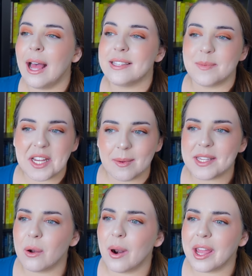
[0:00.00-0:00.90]
Sometimes
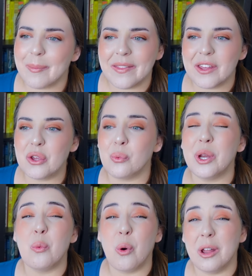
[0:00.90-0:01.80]
I'll recommend that you
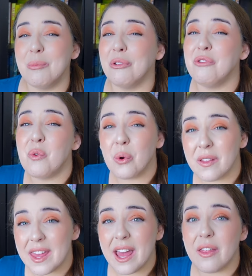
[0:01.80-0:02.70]
read one
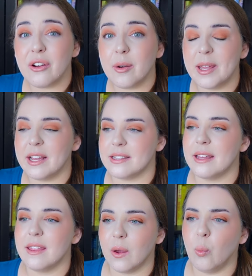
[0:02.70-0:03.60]
before the other because
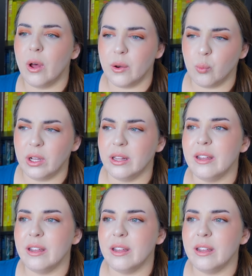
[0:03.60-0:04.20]
I think one will